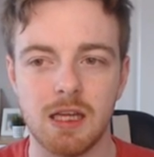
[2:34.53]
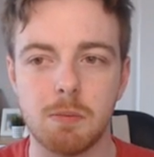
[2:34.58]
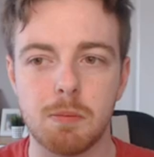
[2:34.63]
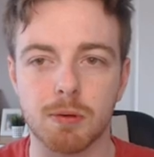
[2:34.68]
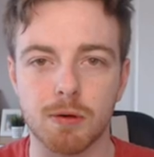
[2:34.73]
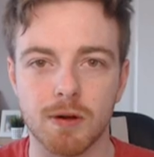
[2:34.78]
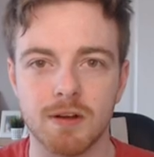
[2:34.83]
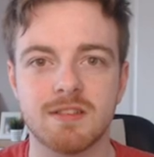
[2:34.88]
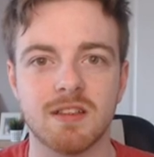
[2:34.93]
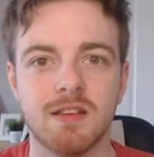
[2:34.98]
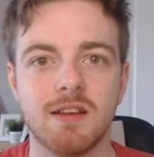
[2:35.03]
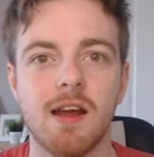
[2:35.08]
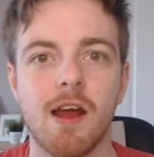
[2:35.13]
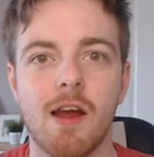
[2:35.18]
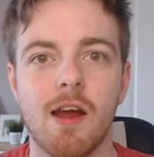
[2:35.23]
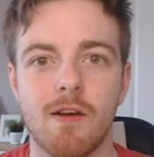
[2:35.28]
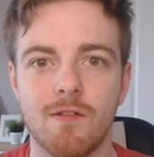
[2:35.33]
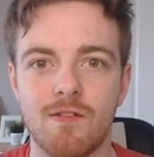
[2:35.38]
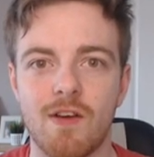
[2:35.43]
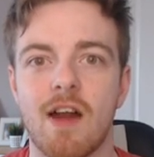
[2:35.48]
the prison
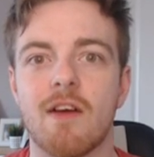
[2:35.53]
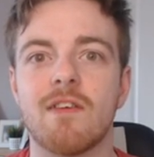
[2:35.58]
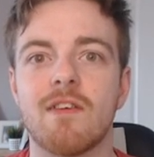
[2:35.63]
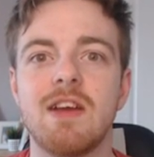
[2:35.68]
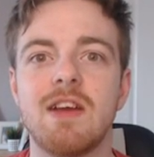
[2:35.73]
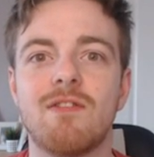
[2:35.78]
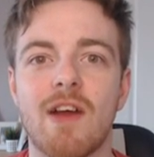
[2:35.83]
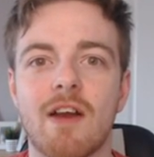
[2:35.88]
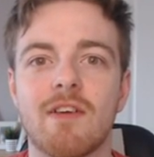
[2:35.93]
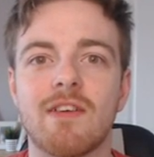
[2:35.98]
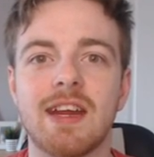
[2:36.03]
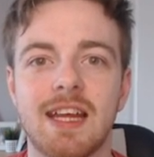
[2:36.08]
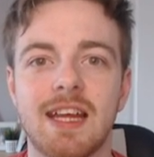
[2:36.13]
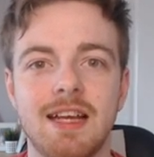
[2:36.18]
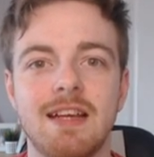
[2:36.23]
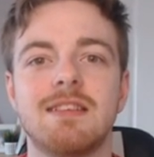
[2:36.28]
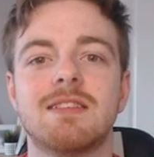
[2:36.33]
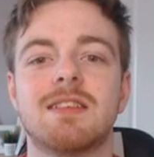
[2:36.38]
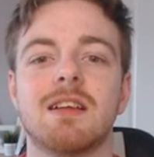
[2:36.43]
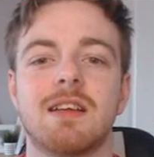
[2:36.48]
very very
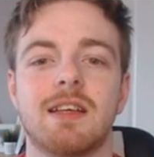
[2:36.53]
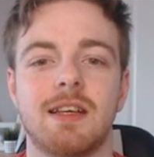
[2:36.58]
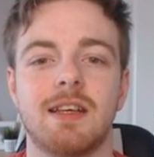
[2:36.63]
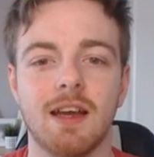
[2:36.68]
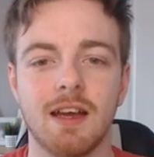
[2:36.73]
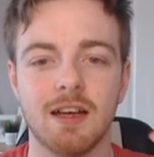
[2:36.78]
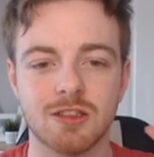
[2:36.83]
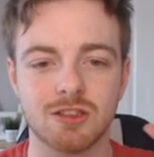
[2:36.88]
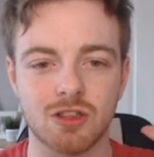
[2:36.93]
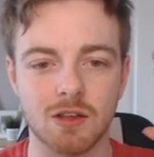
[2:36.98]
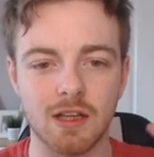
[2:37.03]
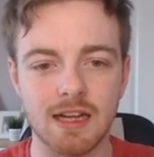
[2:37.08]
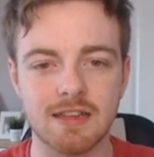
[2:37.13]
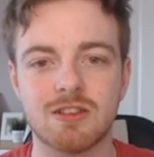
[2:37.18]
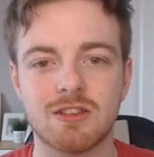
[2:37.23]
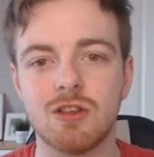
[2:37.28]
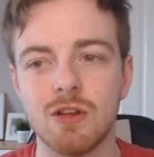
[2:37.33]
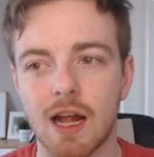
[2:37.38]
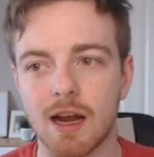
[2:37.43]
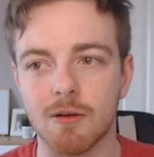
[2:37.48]
easily. So
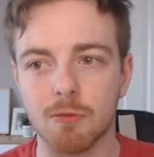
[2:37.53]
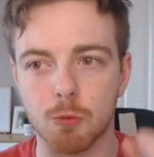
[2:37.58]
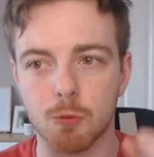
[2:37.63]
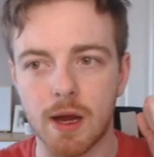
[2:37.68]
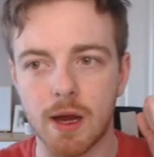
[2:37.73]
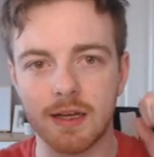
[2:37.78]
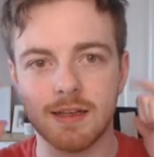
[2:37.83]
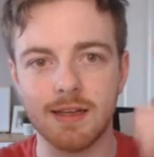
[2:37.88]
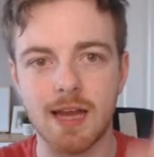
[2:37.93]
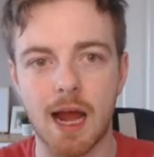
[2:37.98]
let's do that right